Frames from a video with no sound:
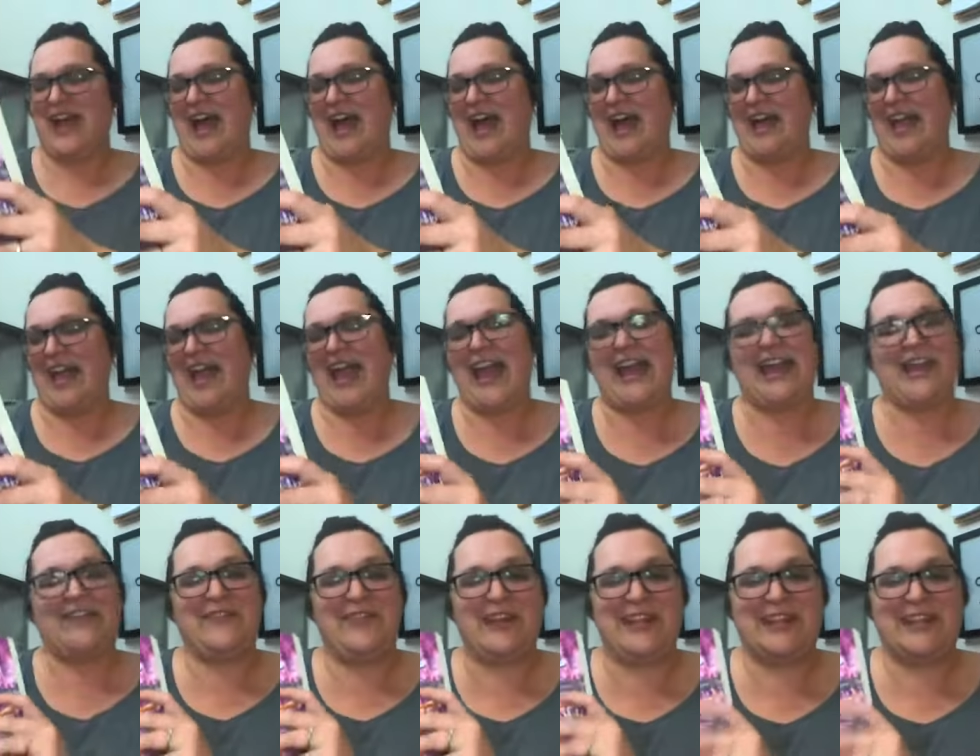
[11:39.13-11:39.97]
I can't
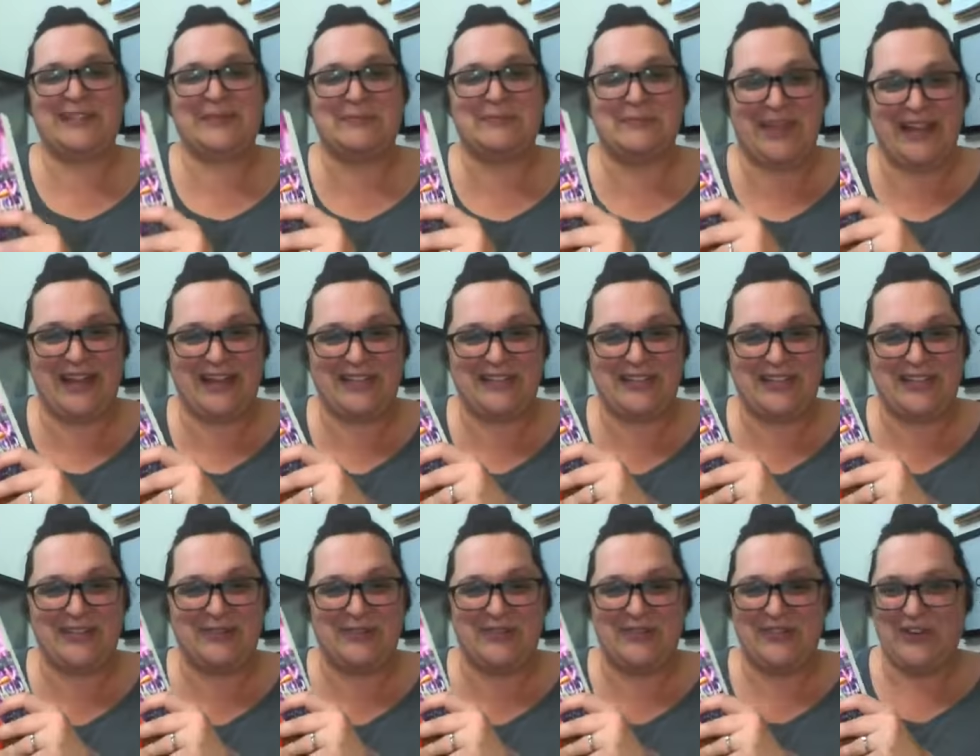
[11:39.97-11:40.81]
even explain to
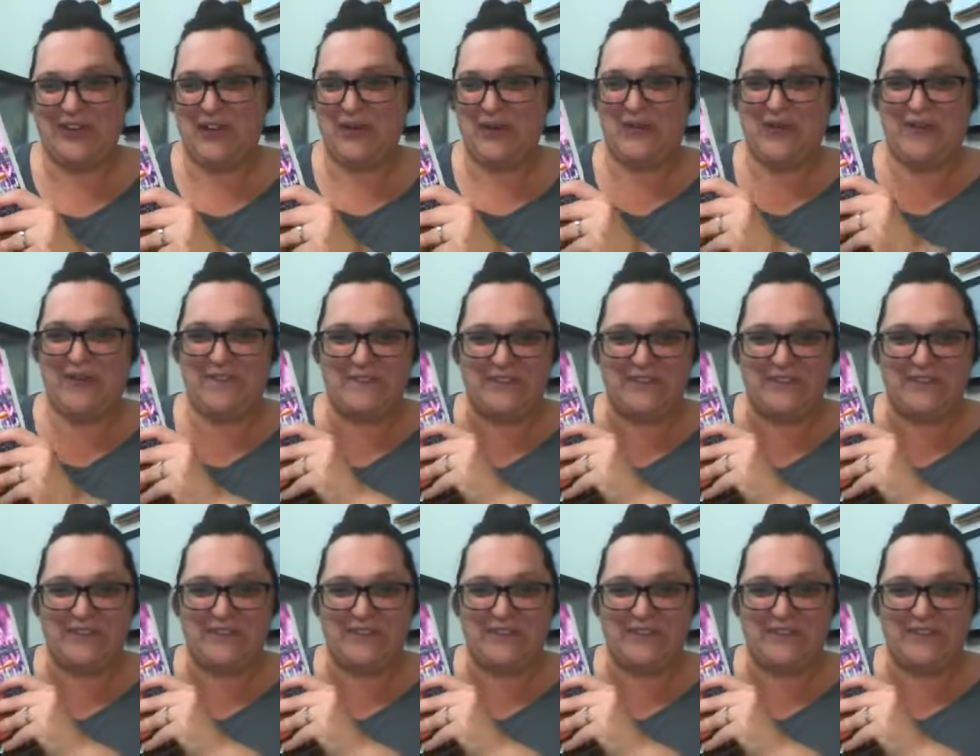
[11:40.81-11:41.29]
you what it